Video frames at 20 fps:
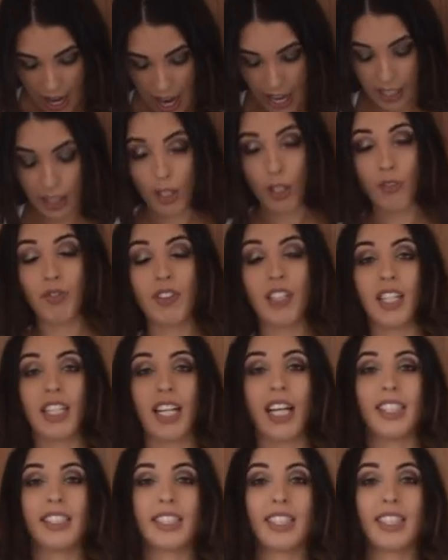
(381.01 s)
I love the
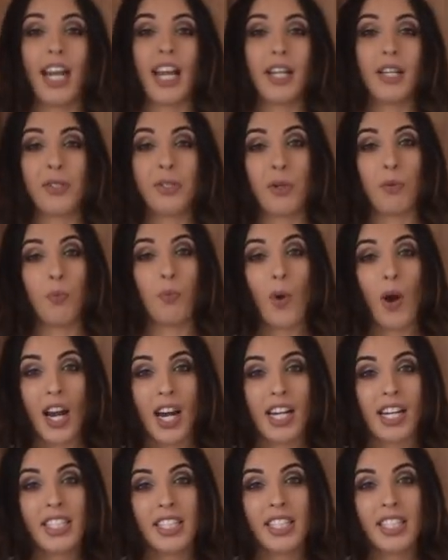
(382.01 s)
elasticated
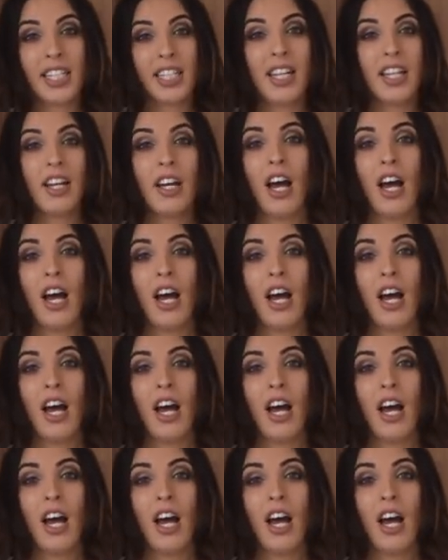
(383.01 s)
waist,